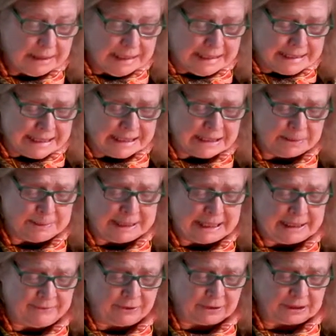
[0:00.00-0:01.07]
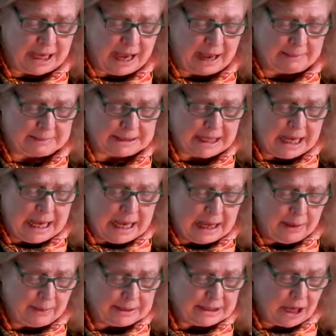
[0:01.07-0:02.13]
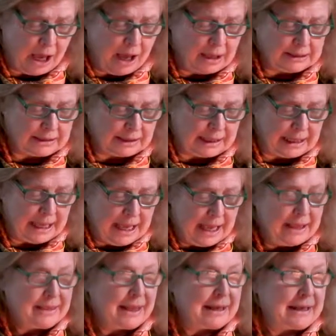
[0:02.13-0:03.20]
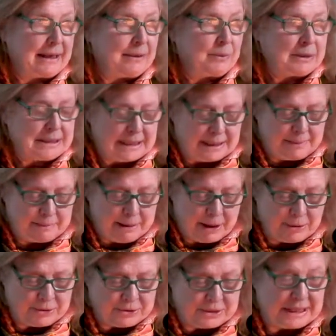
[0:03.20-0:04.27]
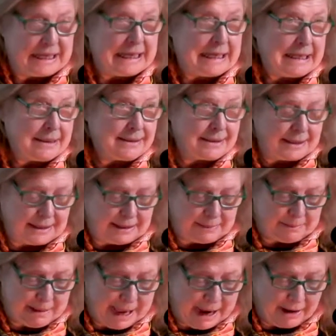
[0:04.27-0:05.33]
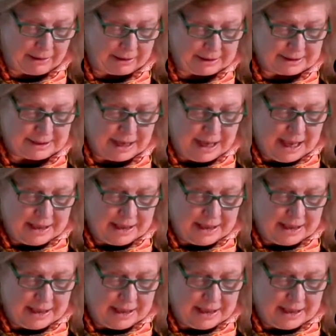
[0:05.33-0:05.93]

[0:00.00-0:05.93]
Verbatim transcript: since medieval times, it was oddly that it was in post guillotine Paris